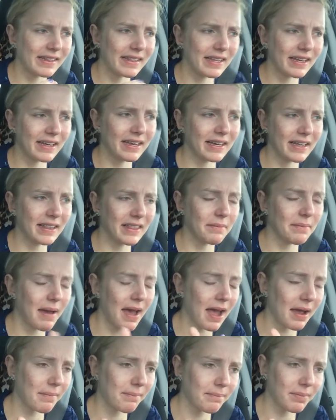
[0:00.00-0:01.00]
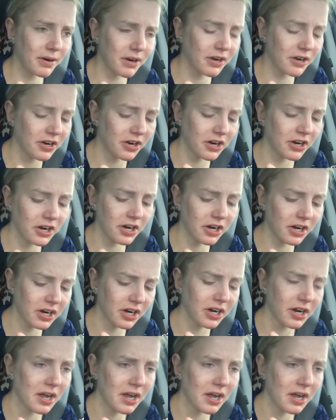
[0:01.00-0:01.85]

to the back burner